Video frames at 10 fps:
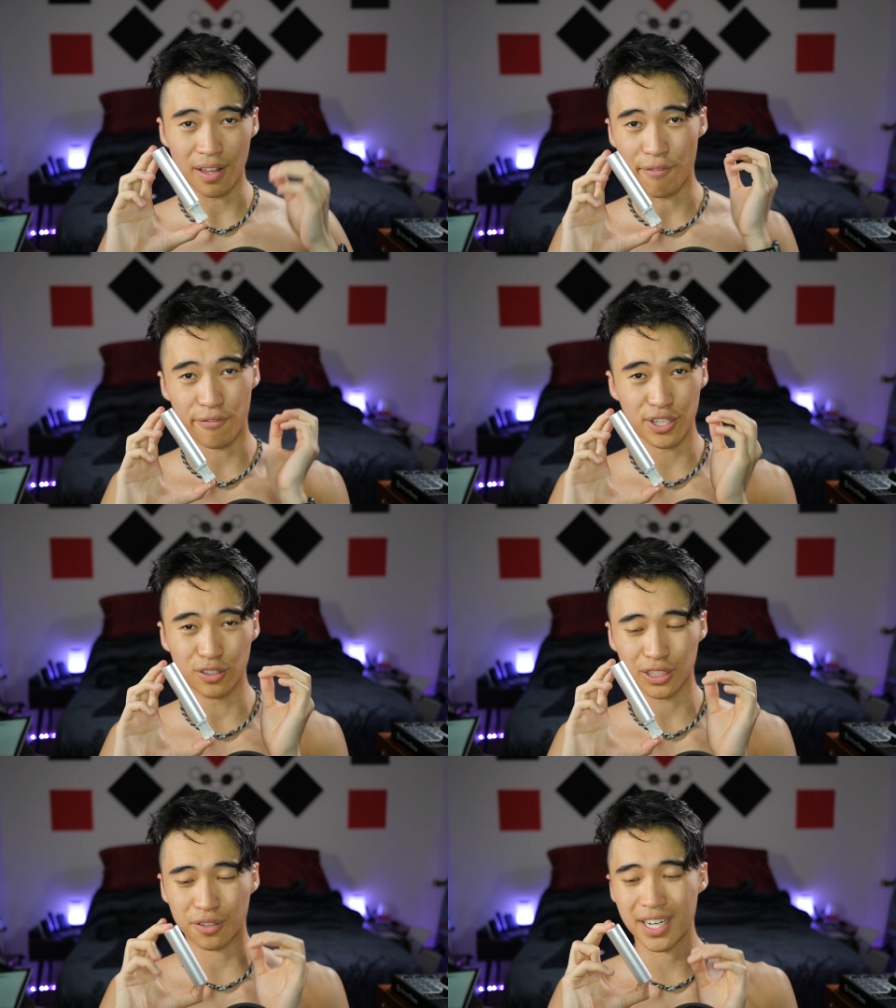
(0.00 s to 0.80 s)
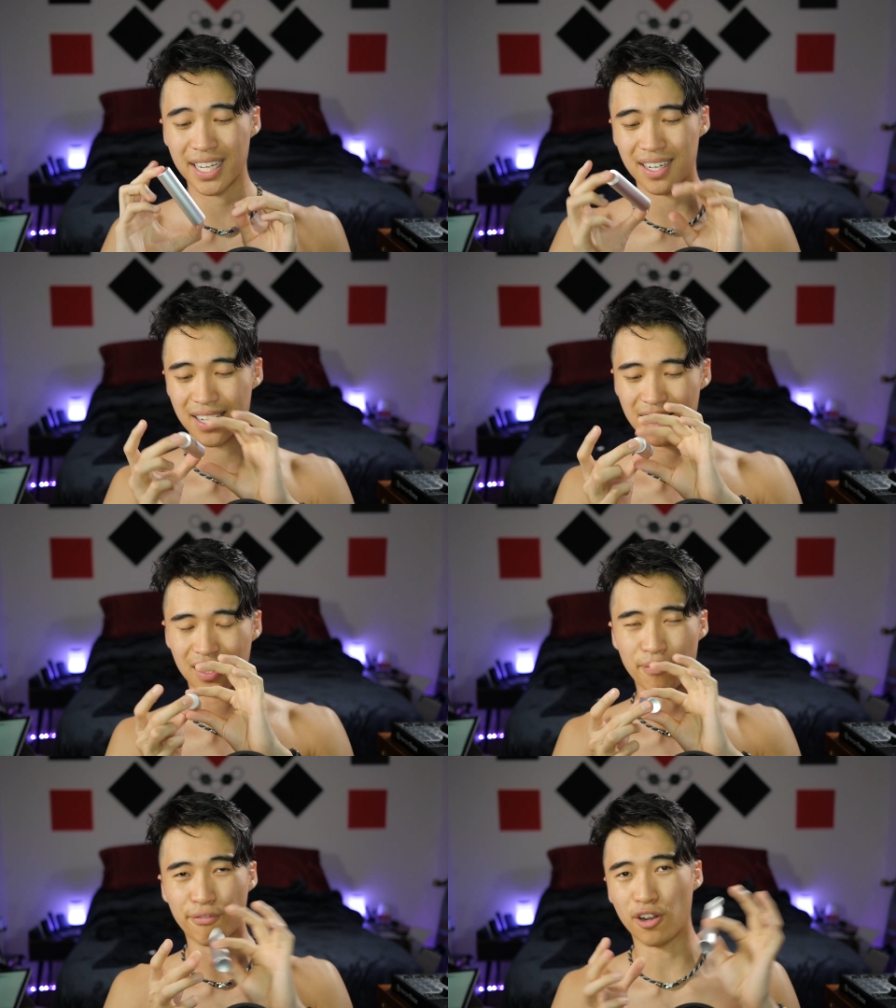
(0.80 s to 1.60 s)
it feels great,
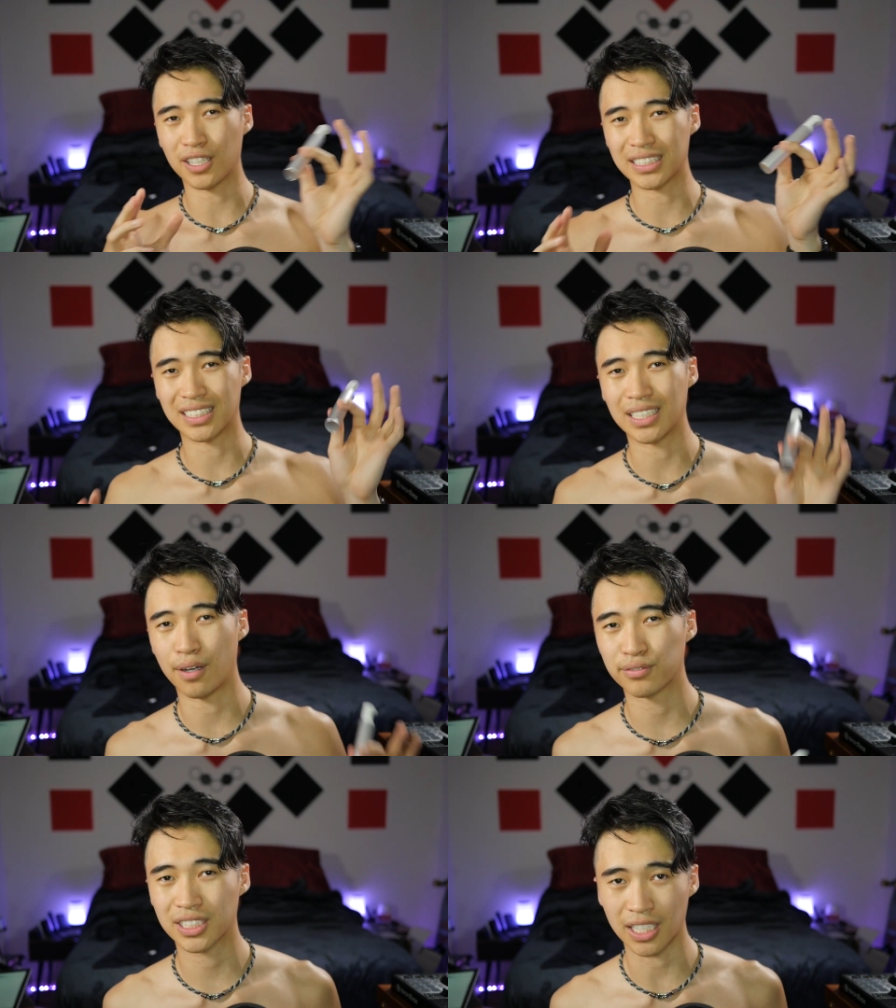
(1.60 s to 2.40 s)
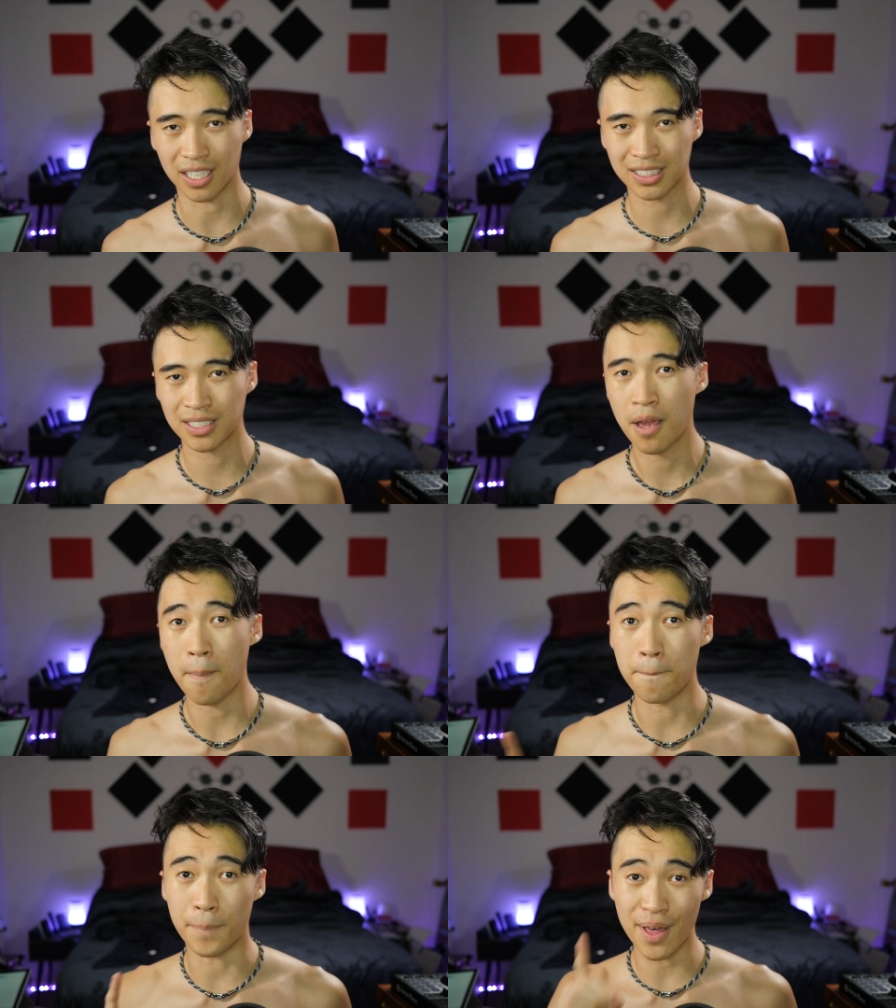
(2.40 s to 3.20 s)
the floss itself sucks,
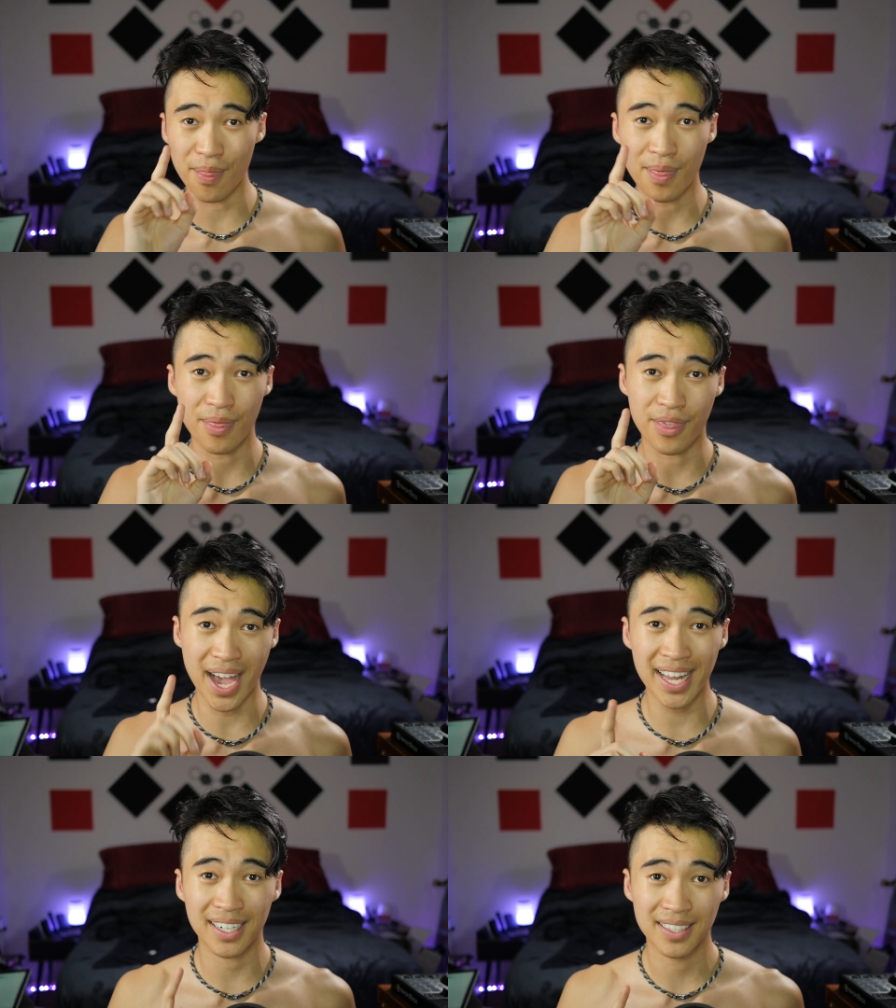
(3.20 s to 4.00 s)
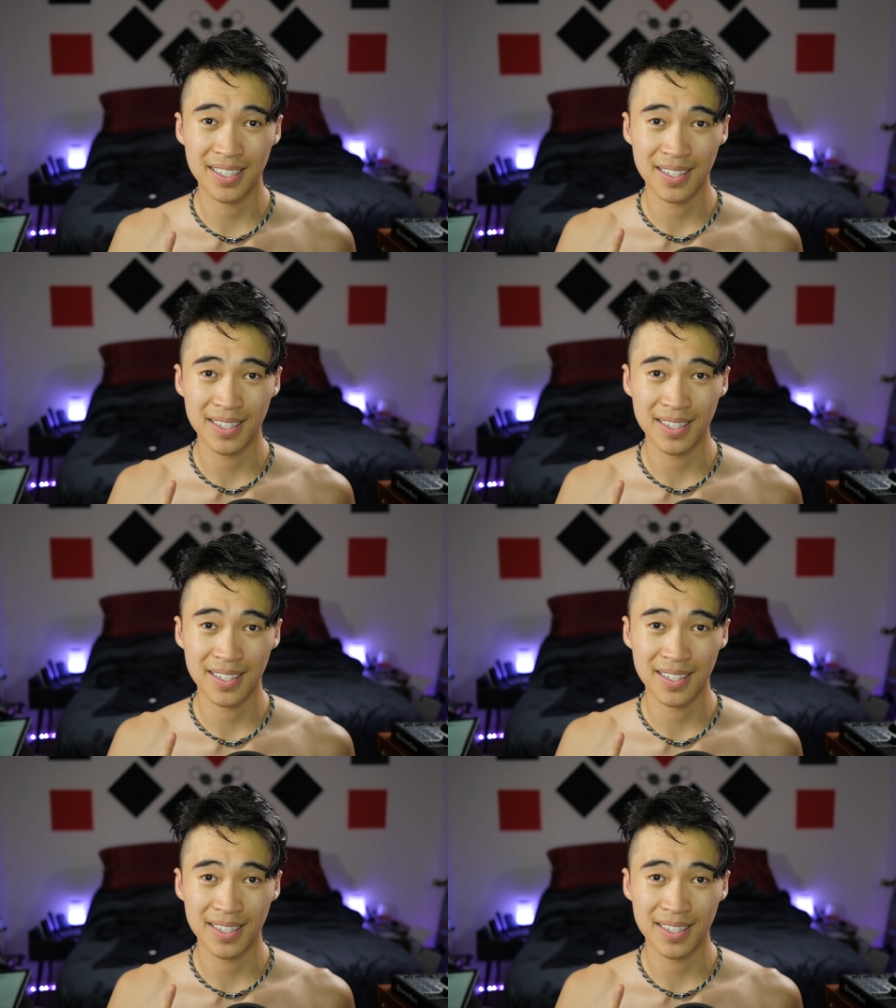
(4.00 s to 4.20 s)
but that